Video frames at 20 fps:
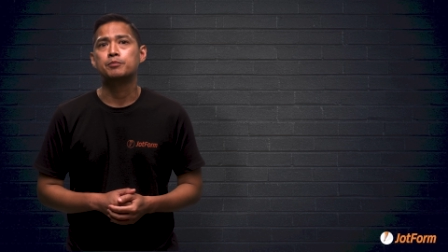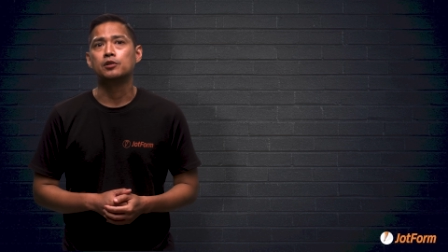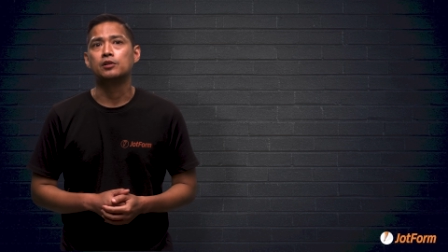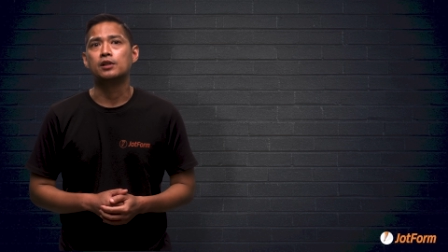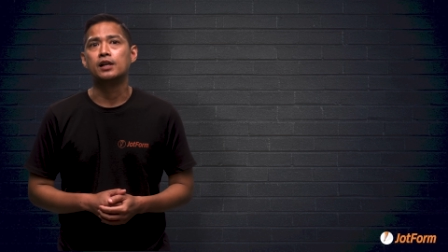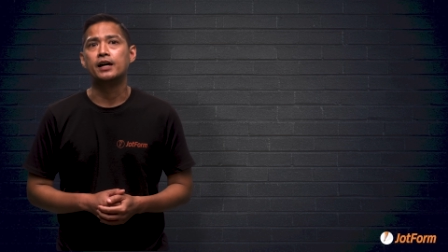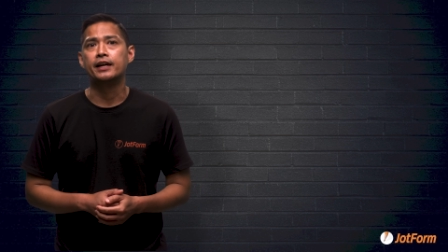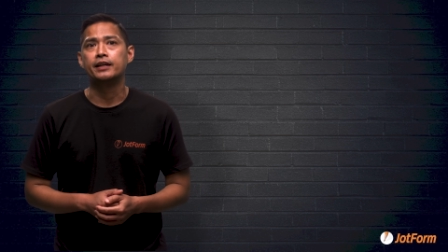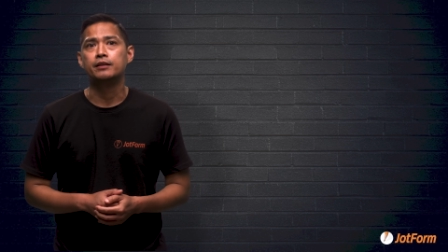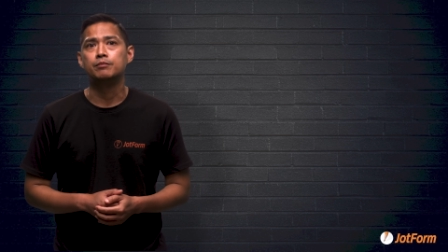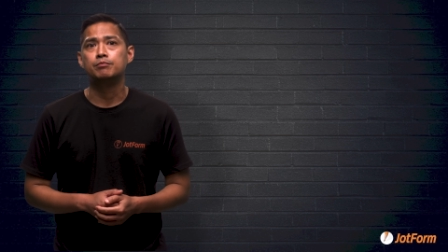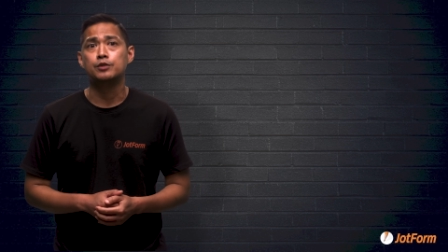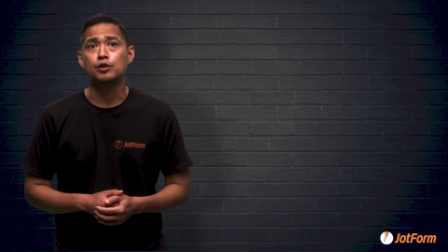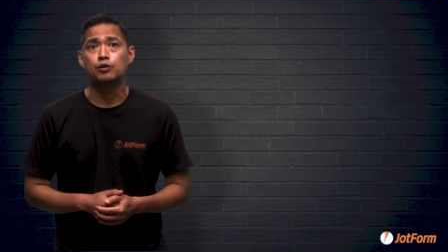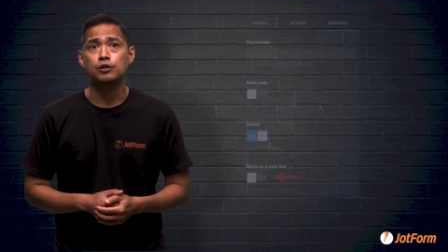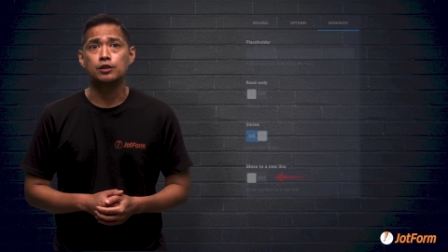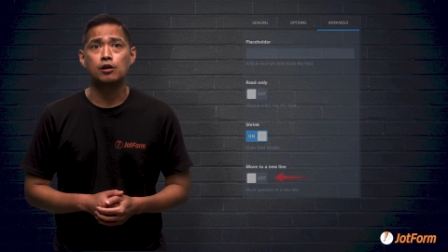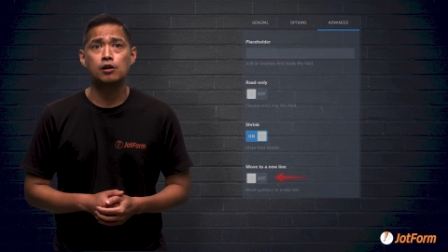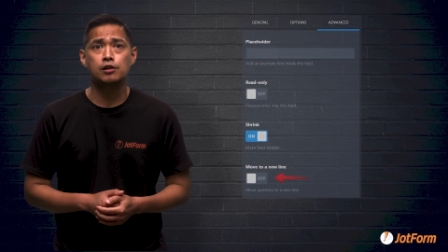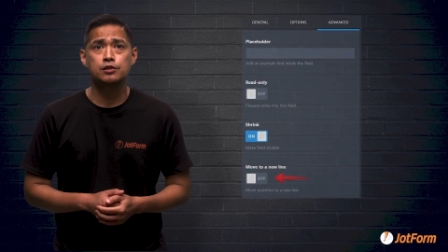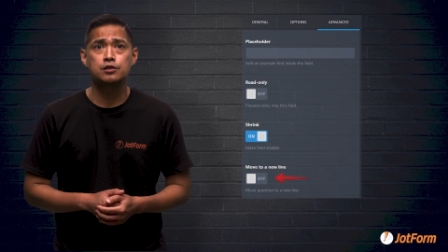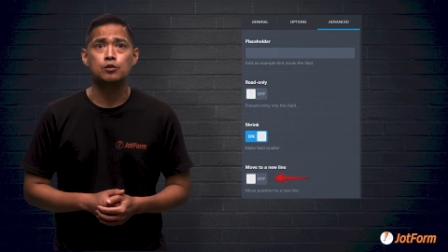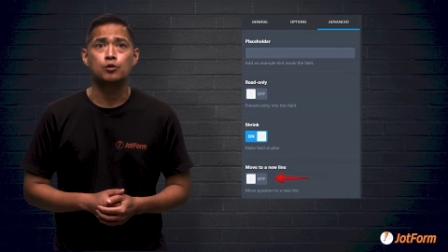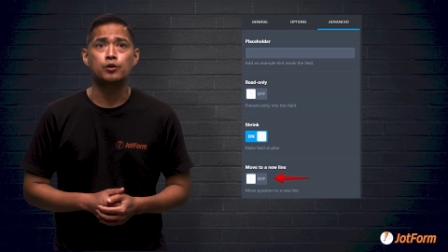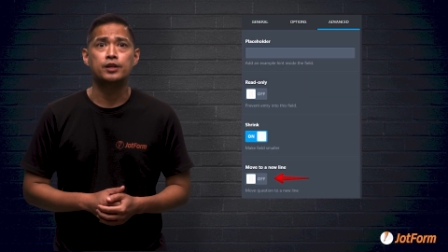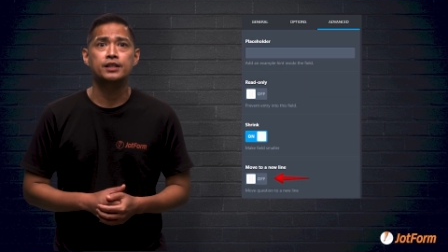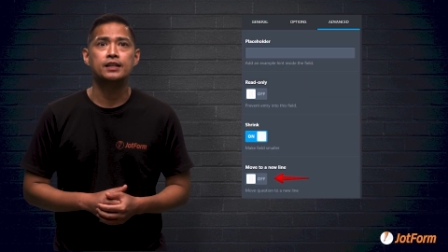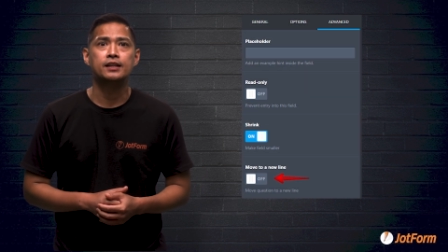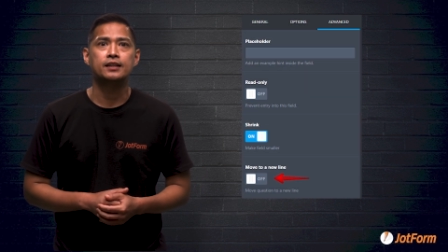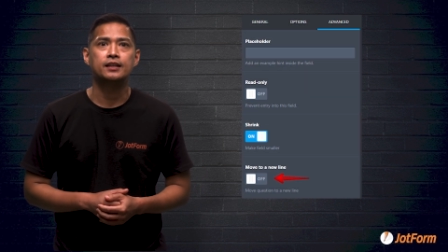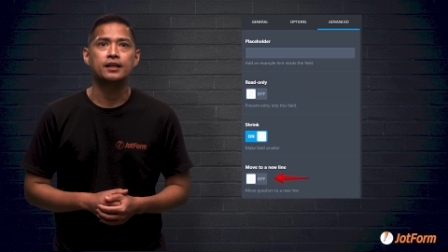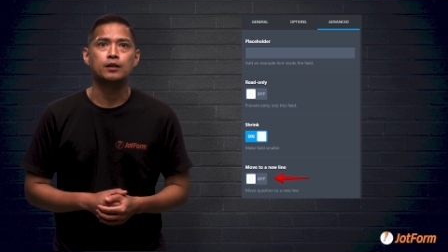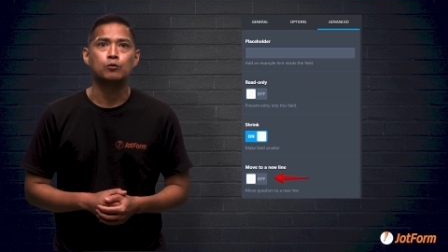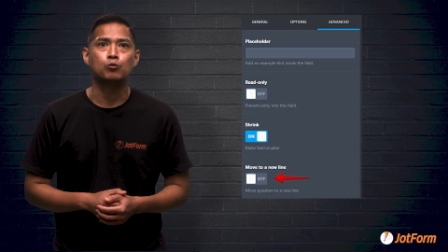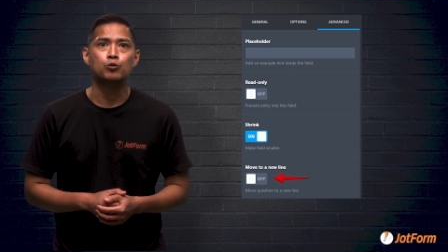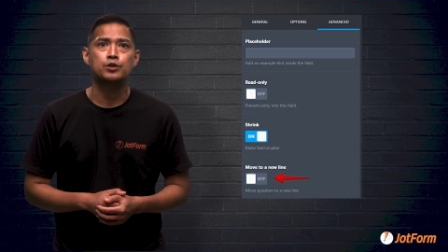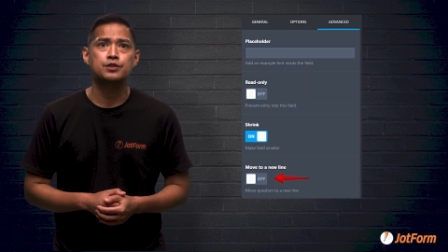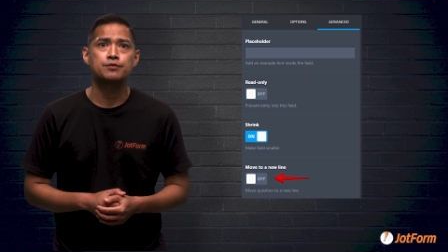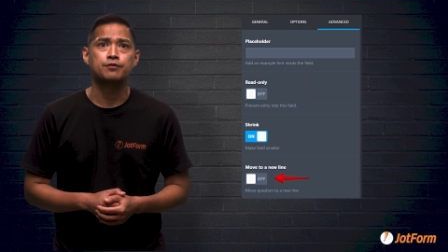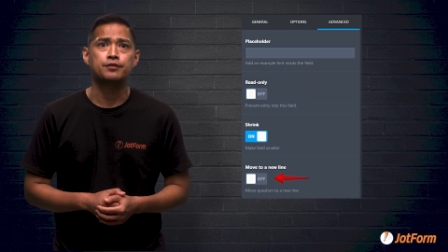per line, you can also
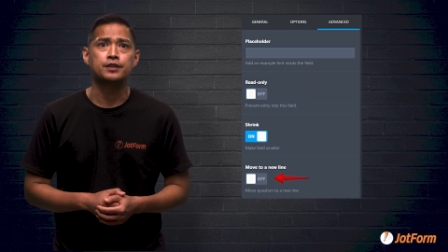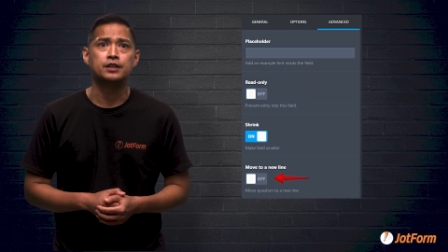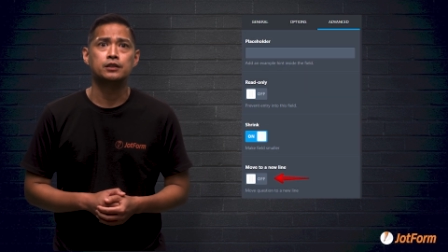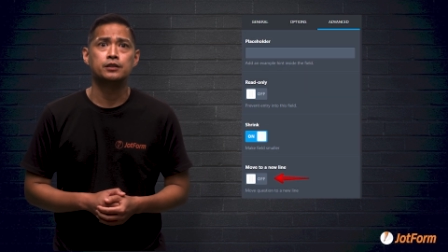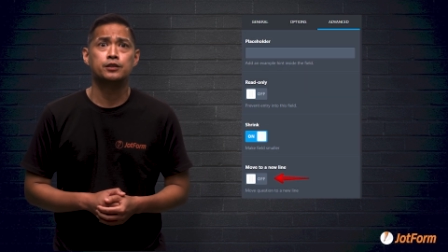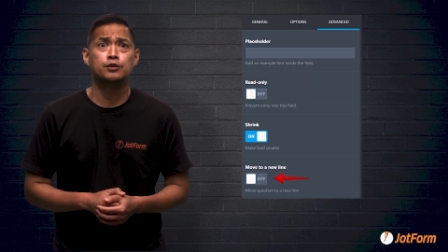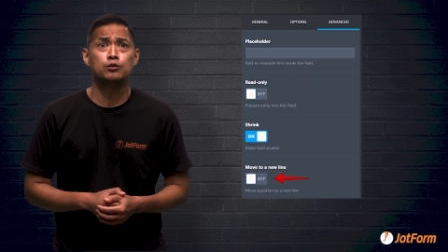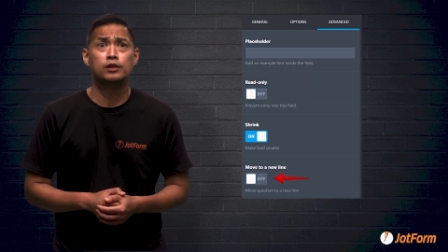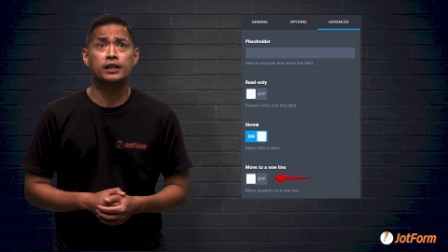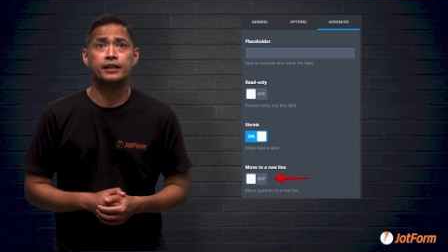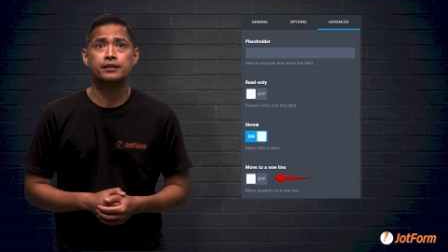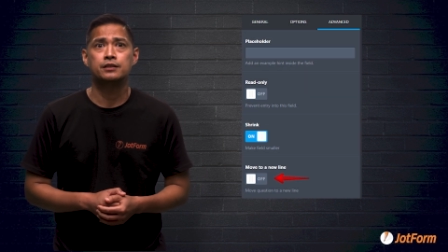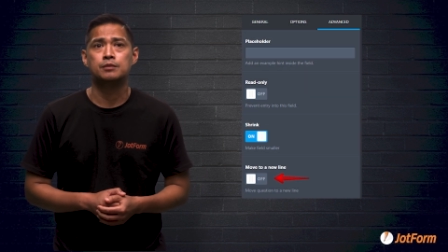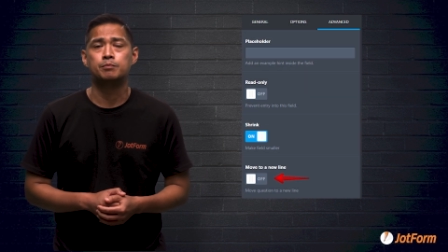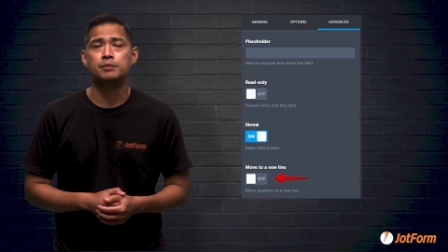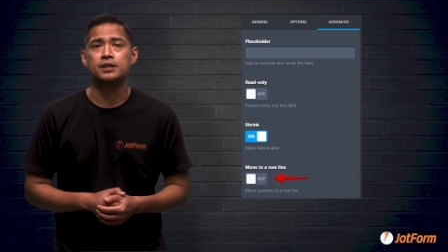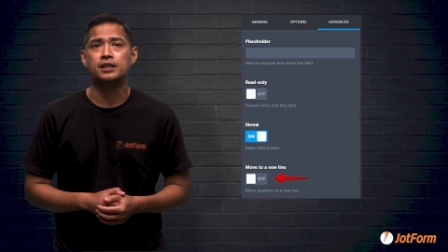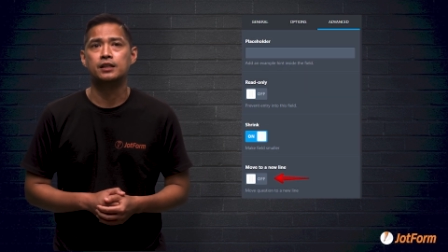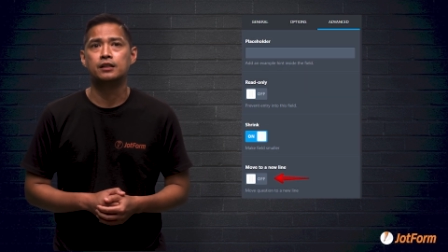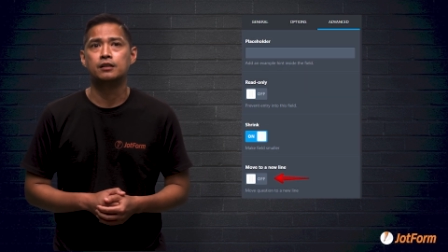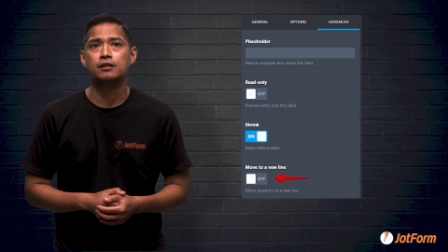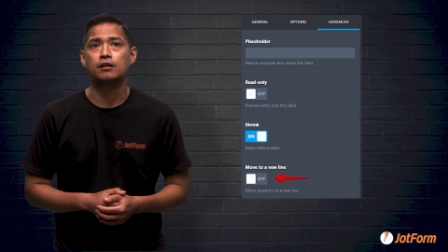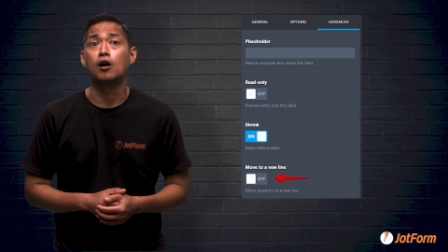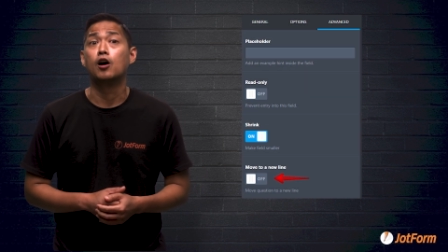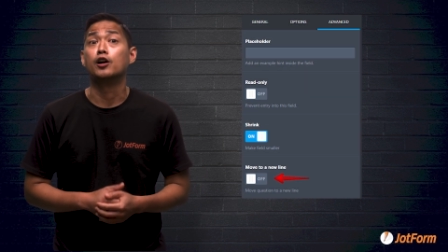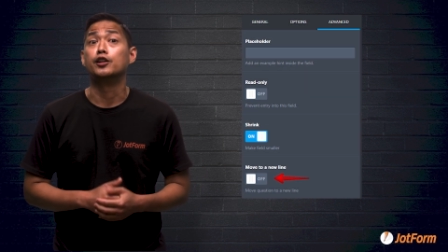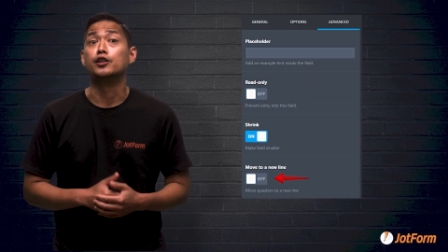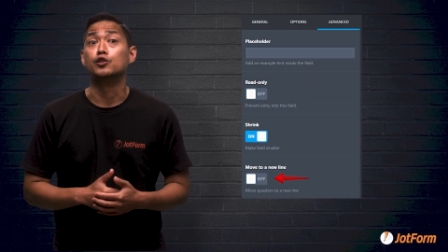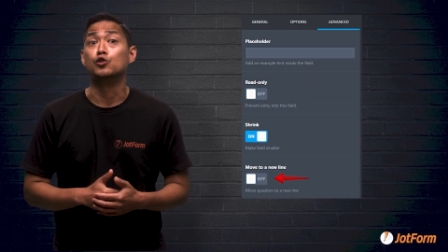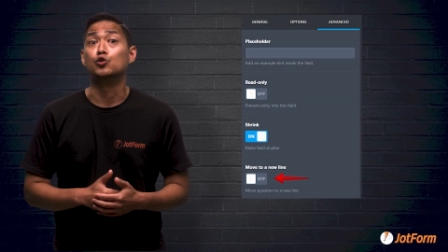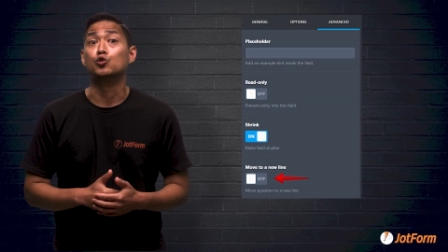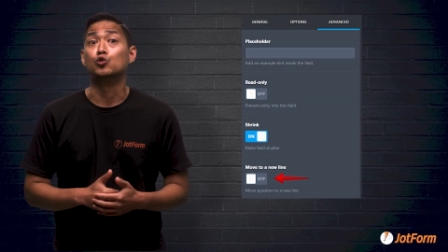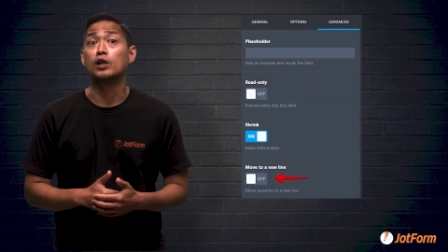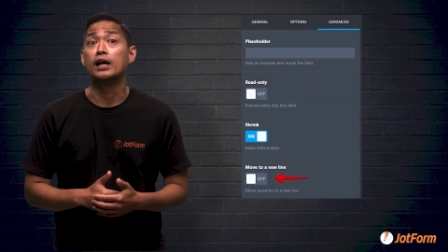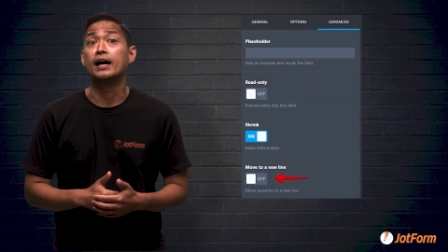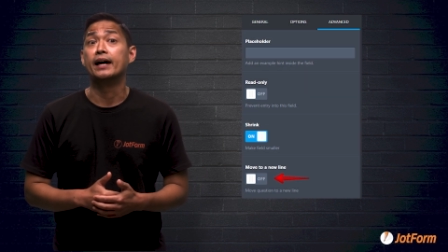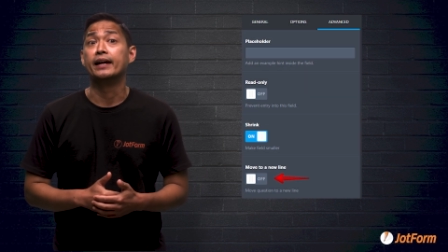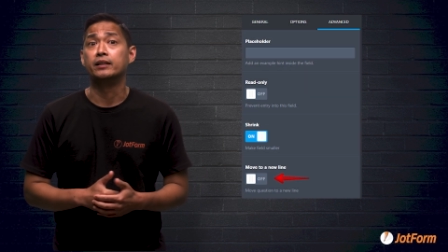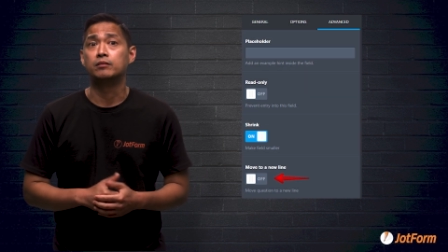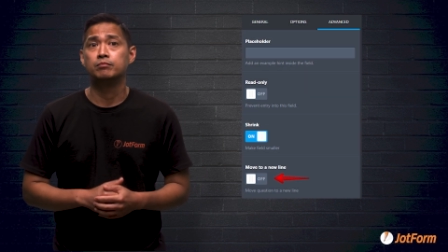indicate which field you'd like to begin on a new
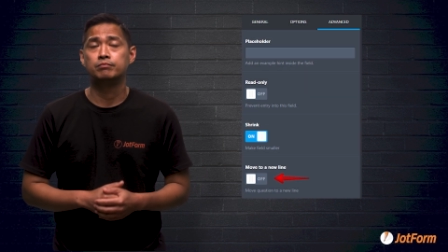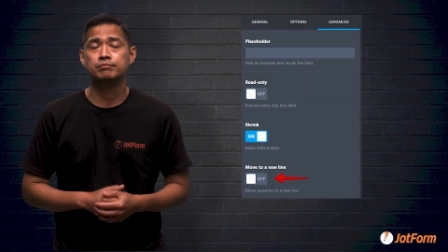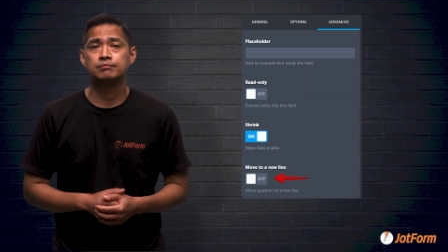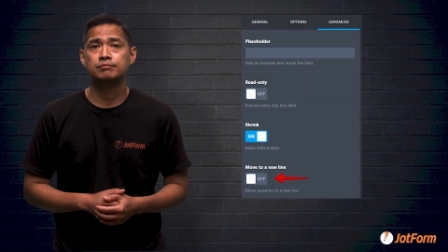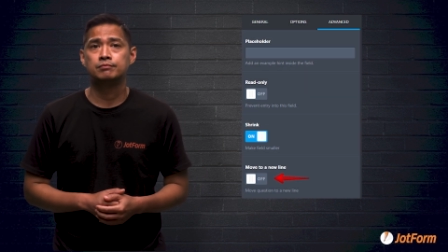line.